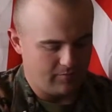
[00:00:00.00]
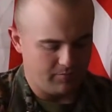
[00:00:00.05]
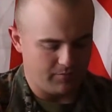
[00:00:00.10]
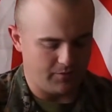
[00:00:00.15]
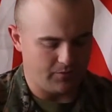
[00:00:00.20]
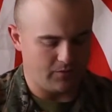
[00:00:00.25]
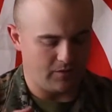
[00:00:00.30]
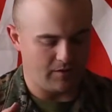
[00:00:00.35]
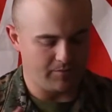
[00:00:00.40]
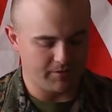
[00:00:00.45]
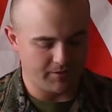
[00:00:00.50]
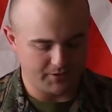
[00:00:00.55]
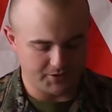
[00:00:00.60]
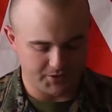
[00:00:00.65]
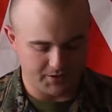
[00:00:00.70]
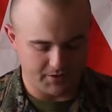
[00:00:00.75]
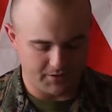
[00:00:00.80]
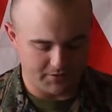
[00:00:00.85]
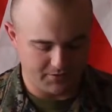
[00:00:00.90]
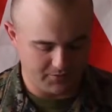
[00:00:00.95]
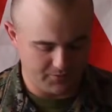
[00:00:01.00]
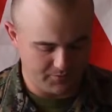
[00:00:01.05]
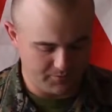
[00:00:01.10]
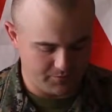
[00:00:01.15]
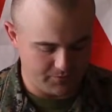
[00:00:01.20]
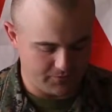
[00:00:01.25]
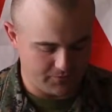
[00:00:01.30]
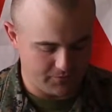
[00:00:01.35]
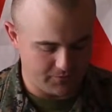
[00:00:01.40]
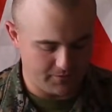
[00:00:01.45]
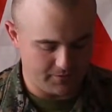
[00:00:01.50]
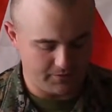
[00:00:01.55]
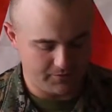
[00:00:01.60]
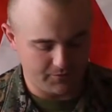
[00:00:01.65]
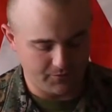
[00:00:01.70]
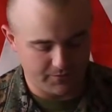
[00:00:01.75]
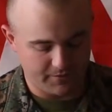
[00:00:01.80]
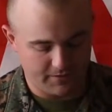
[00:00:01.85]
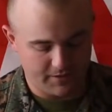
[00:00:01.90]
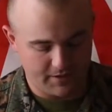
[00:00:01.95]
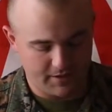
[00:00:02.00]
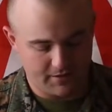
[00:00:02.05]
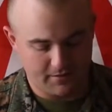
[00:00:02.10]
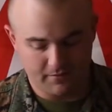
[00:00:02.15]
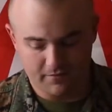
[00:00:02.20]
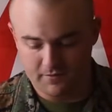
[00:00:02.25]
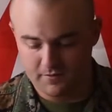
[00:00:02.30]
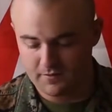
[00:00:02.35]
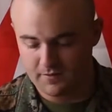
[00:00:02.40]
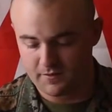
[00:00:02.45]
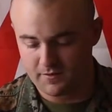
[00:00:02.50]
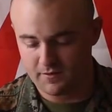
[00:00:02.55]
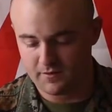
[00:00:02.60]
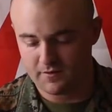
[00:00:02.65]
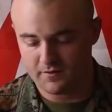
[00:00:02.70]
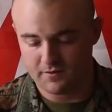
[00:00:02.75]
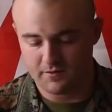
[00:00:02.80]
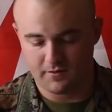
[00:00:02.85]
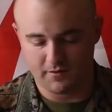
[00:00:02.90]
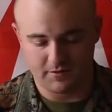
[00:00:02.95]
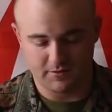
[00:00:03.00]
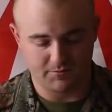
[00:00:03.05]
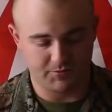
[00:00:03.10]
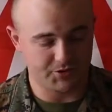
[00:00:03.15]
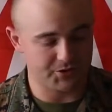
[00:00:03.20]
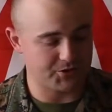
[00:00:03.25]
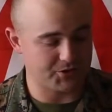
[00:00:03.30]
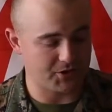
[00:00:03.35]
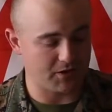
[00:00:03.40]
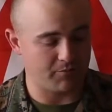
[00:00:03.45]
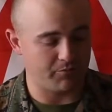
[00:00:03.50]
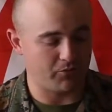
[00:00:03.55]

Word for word: But what I'm going to try to do before doing that is I'm just trying to